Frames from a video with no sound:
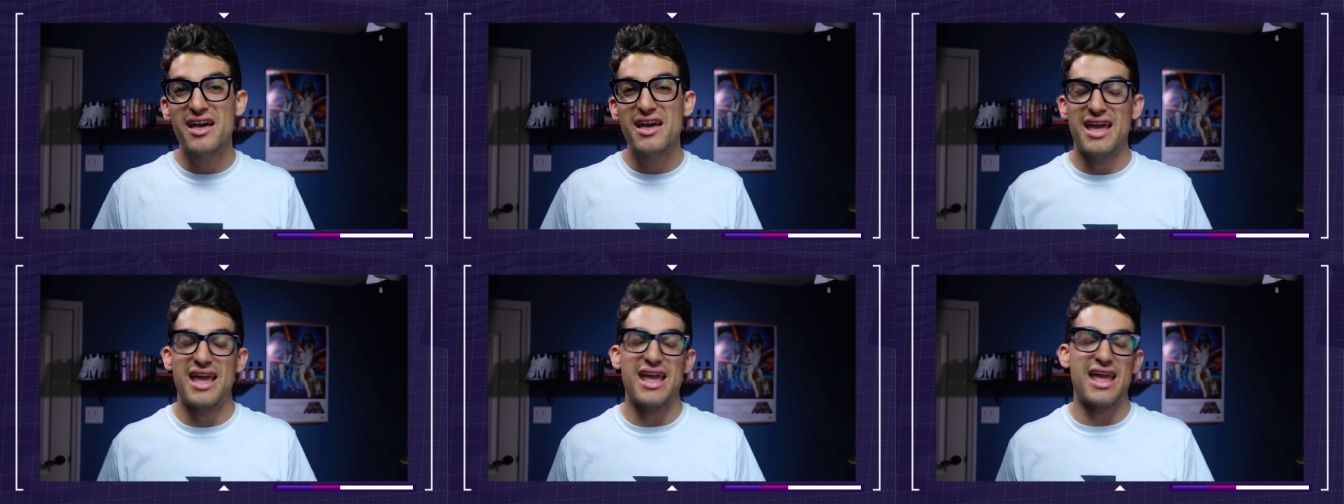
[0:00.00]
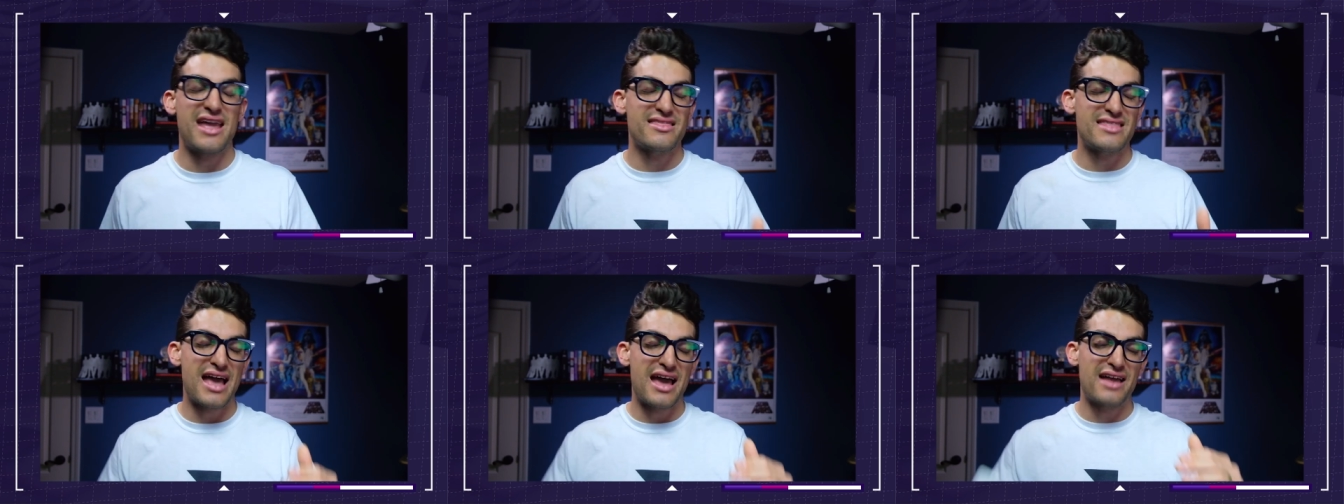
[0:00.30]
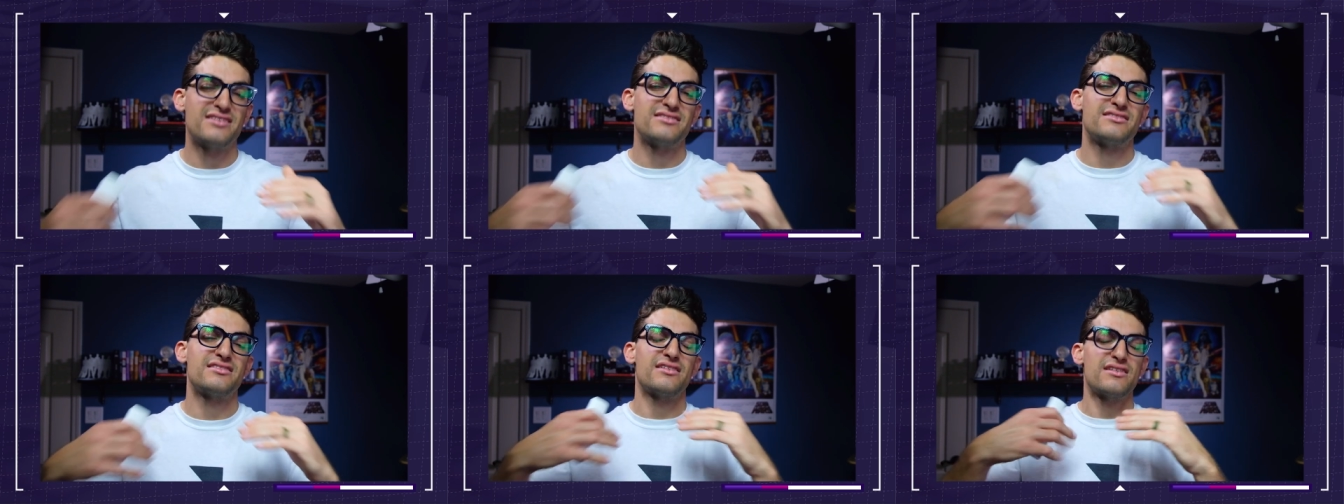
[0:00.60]
And that
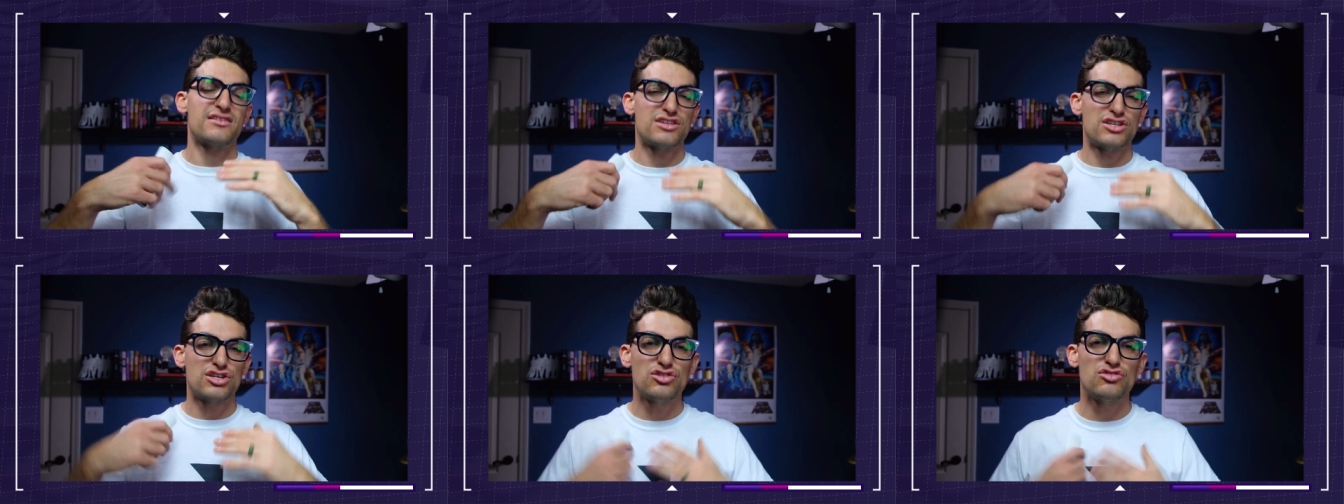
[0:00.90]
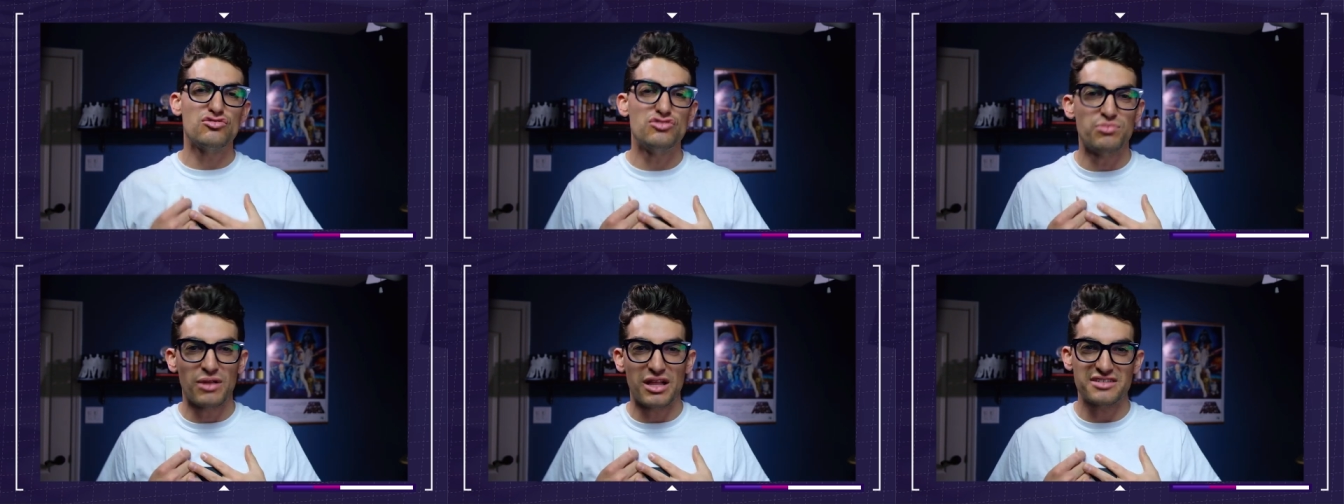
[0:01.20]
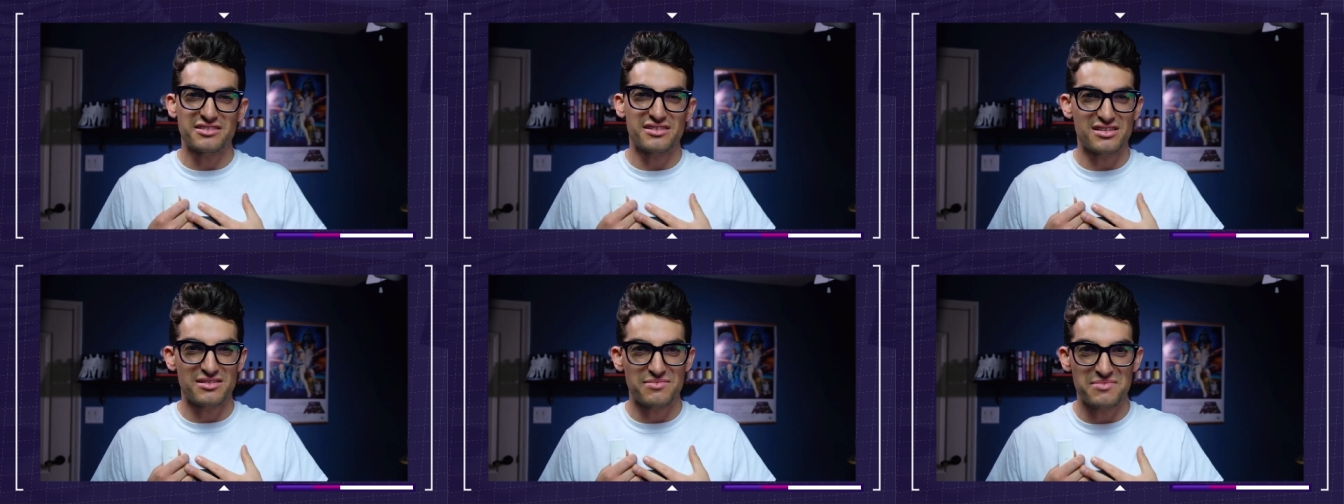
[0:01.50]
is a huge
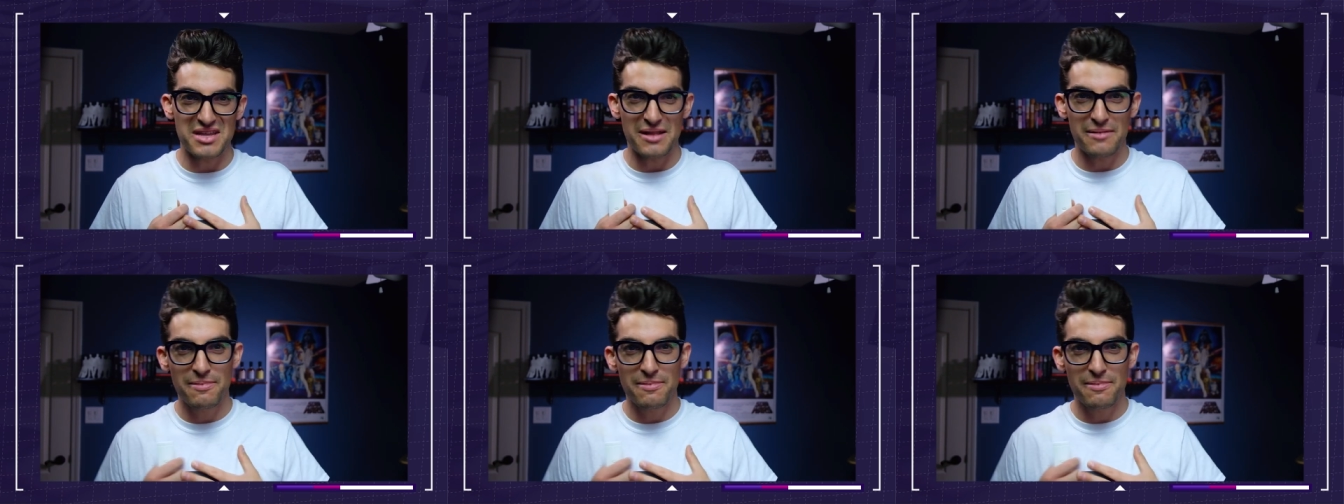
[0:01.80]
blessing to me.